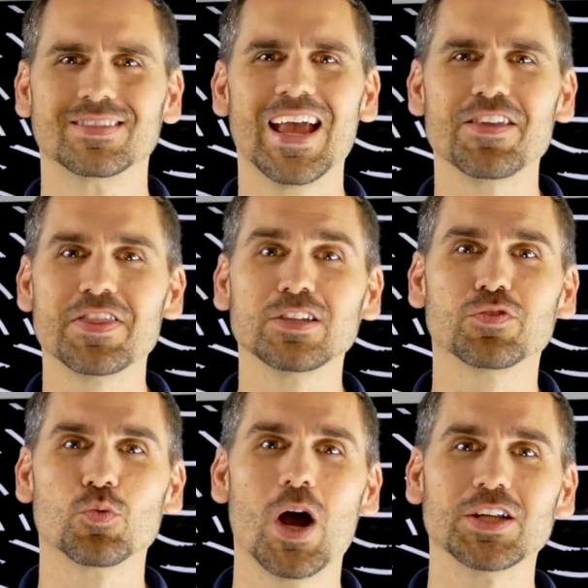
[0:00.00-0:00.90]
Hey, thanks
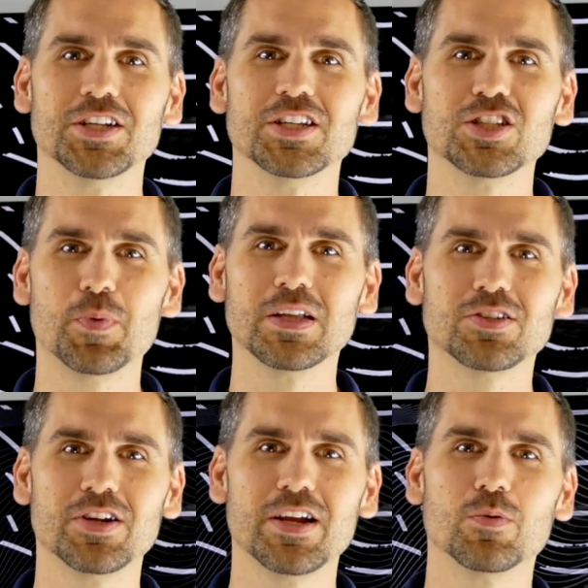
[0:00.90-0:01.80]
for watching. It's
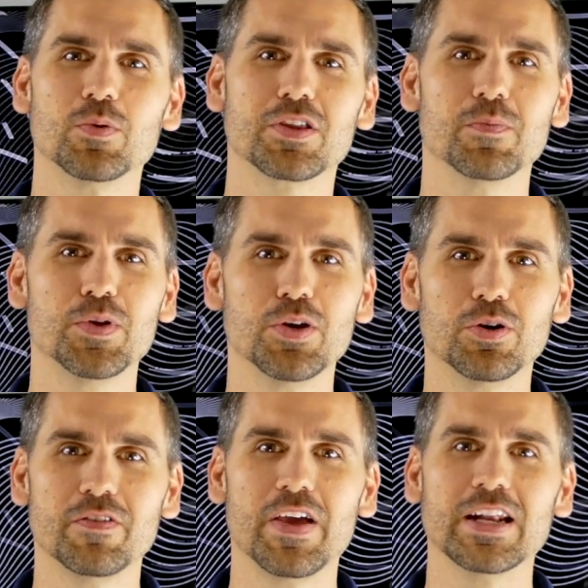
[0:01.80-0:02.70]
Spencer here with
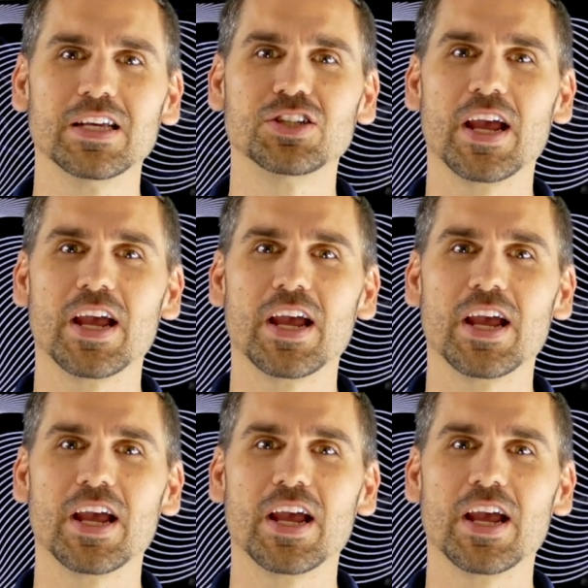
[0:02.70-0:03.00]
Computer Advantage,